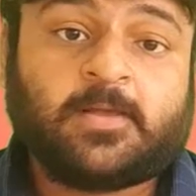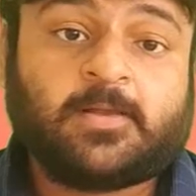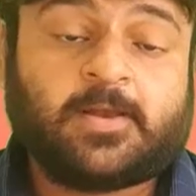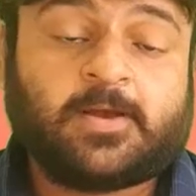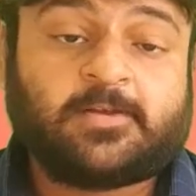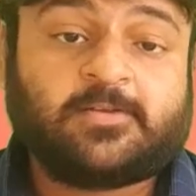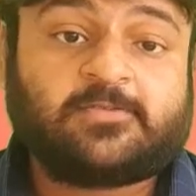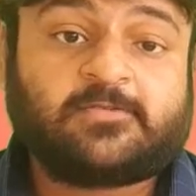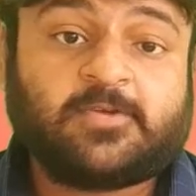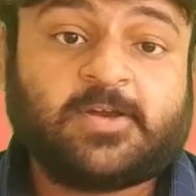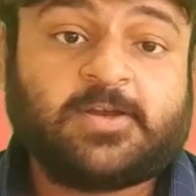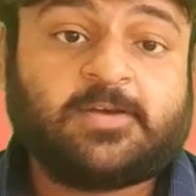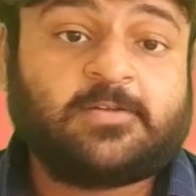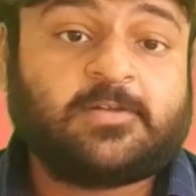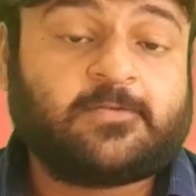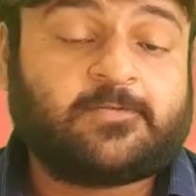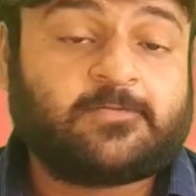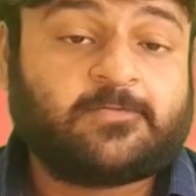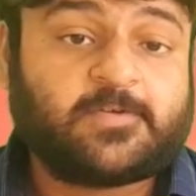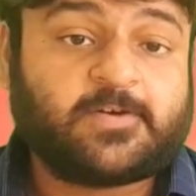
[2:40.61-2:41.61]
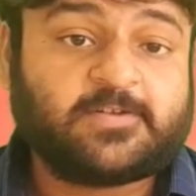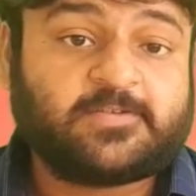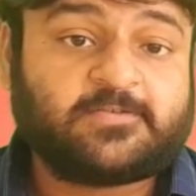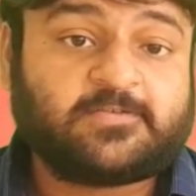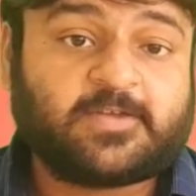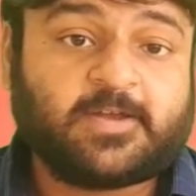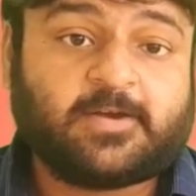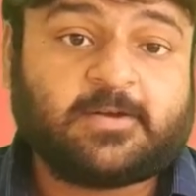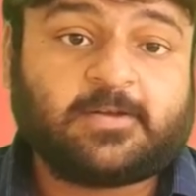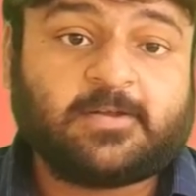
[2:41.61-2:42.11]
Let us read the first
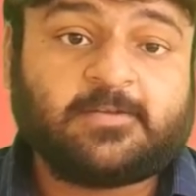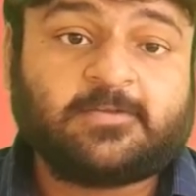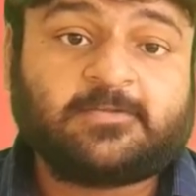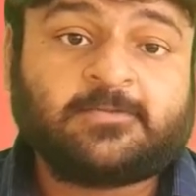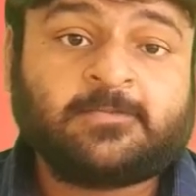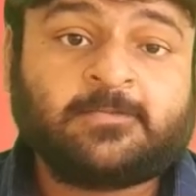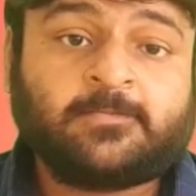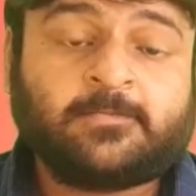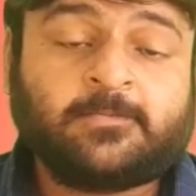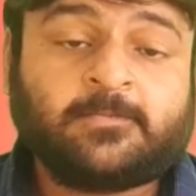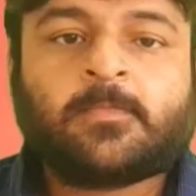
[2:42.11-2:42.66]
sentence.